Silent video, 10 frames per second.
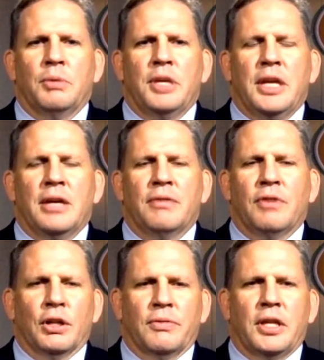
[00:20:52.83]
we give
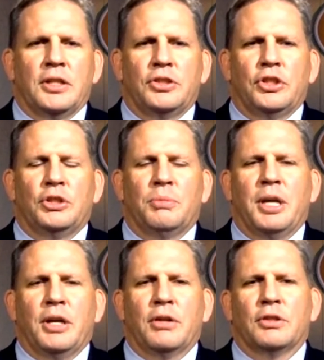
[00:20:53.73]
all of the decision
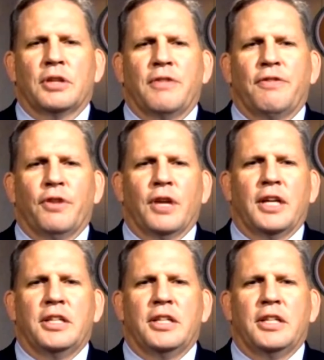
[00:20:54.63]
makers a full